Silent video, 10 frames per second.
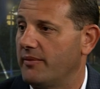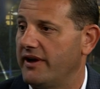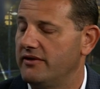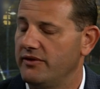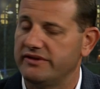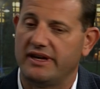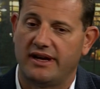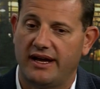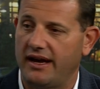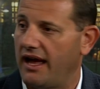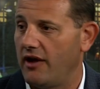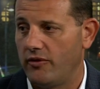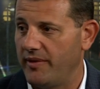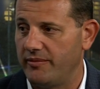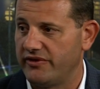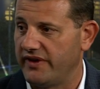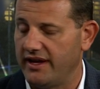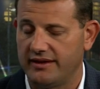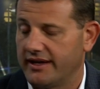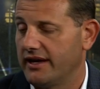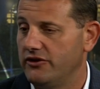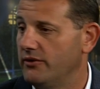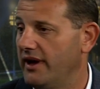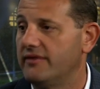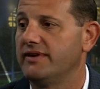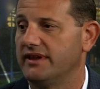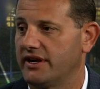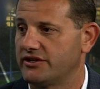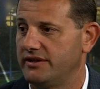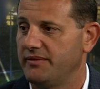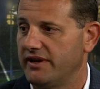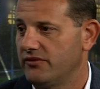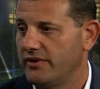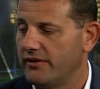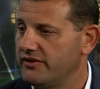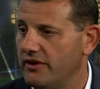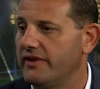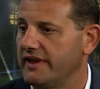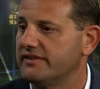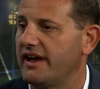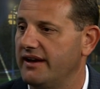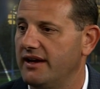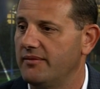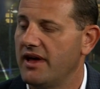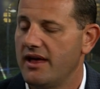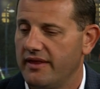in my interviews that night, I remember saying, like I do every election, because we always know things tighten up,